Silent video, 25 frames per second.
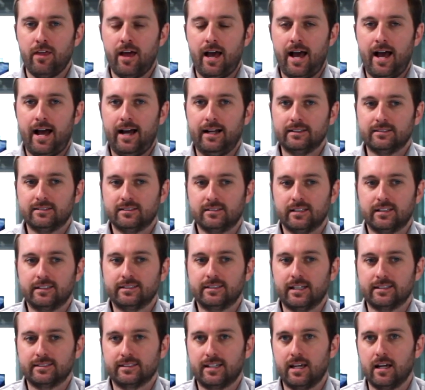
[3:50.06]
that
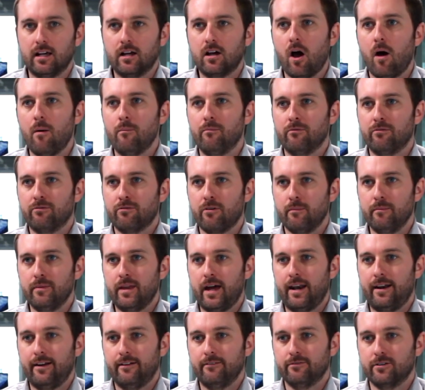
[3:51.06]
success can come from
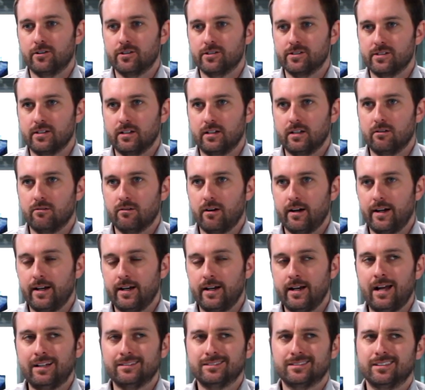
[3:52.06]
that adversity, right?
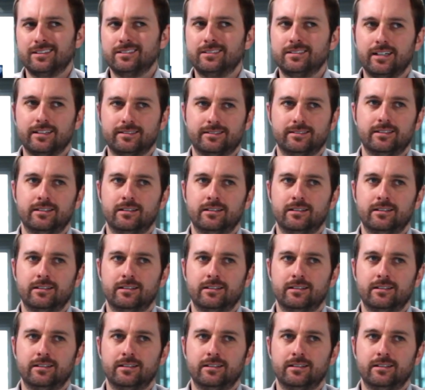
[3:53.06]
And not success